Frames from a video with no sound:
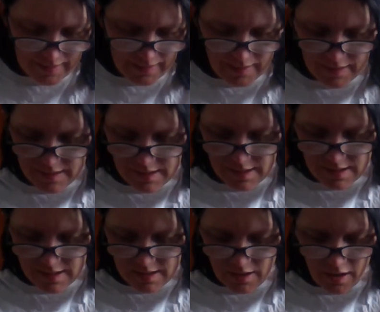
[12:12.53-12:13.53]
Yeah,
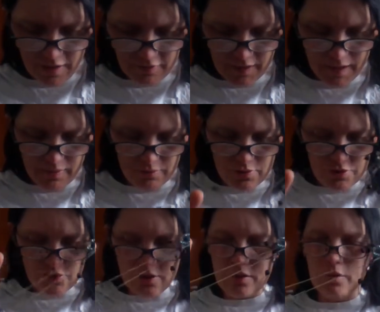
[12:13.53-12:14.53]
this is live camera
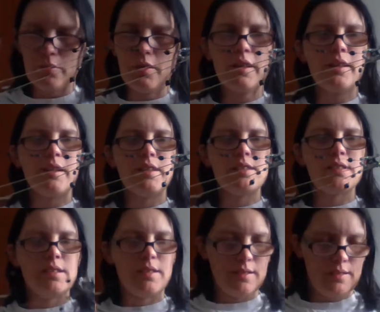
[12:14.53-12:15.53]
struggle. Look at this.